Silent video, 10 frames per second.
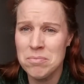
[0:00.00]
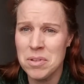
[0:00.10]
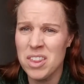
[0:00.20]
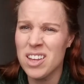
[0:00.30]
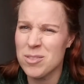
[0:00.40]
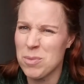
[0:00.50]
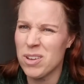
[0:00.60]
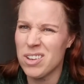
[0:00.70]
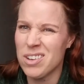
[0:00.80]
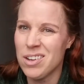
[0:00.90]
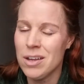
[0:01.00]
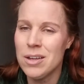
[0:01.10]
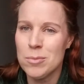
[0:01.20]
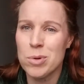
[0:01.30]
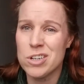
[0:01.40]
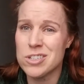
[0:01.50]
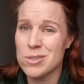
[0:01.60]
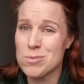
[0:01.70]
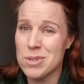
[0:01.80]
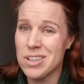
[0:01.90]
I think it's million. Pretty sure
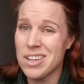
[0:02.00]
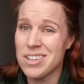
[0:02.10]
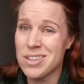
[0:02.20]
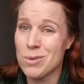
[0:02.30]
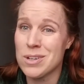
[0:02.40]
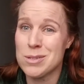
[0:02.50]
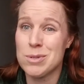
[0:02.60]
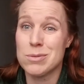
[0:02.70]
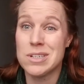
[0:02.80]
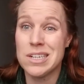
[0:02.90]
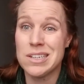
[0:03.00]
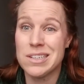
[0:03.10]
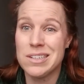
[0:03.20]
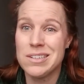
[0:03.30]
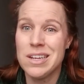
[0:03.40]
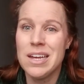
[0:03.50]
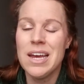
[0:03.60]
it's million because otherwise it'd be ridiculous.